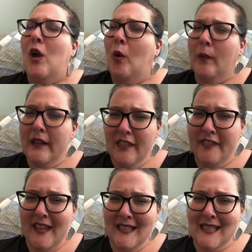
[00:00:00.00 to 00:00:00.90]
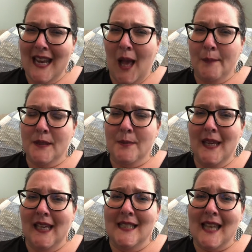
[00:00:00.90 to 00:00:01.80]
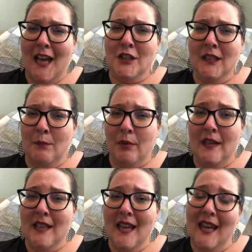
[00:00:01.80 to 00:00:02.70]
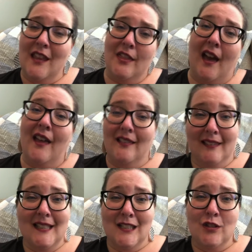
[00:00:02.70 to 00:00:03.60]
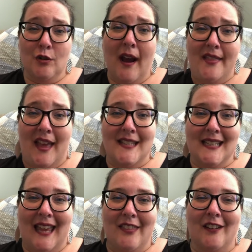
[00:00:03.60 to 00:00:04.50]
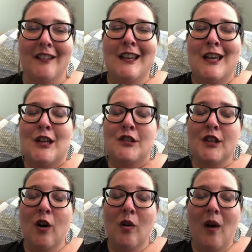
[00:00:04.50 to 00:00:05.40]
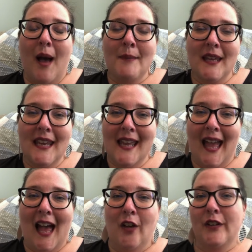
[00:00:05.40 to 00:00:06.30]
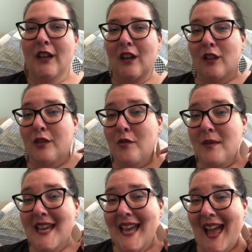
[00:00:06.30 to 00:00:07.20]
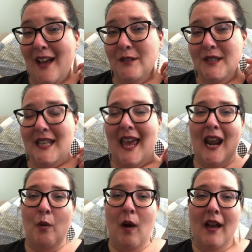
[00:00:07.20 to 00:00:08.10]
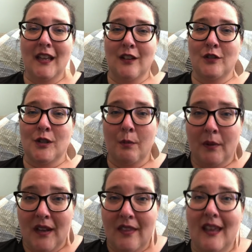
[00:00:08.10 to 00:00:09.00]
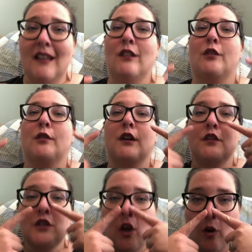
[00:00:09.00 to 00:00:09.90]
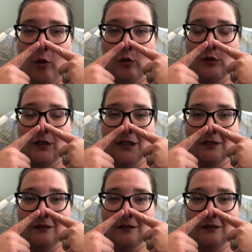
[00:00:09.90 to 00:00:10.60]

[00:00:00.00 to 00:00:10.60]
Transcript: One of the things that helps me is actually breathing, and I thought, let's try that together. So I'm gonna count three counts, and I want you to breathe in through your nose,